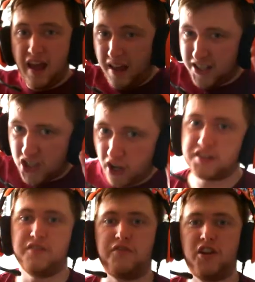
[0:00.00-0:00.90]

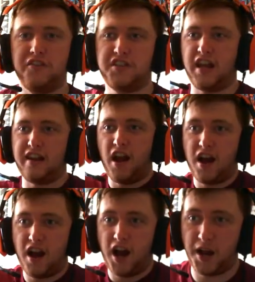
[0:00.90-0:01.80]
tons of content.
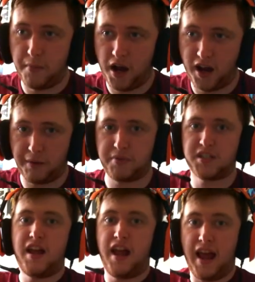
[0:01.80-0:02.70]
I'm hyped.
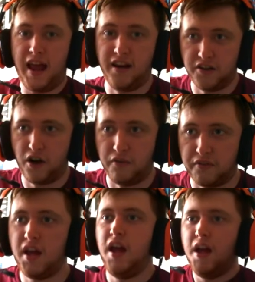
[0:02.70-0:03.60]
End of.
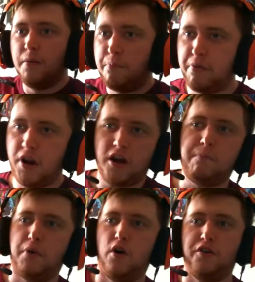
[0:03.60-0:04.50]

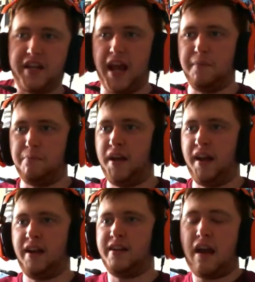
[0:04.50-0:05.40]
Bloodborne
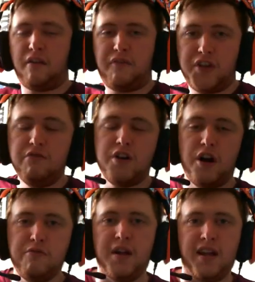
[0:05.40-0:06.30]
gameplay. Now, if you know
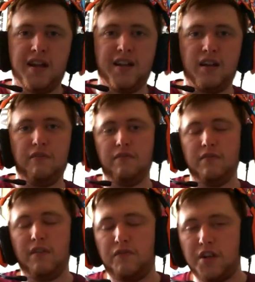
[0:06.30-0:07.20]
me, and even
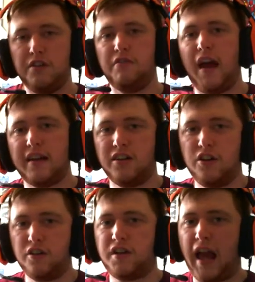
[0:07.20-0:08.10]
if you had a
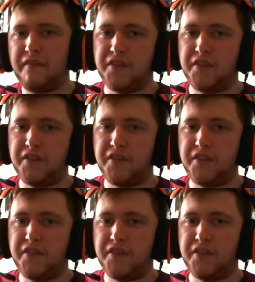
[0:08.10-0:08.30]
look at the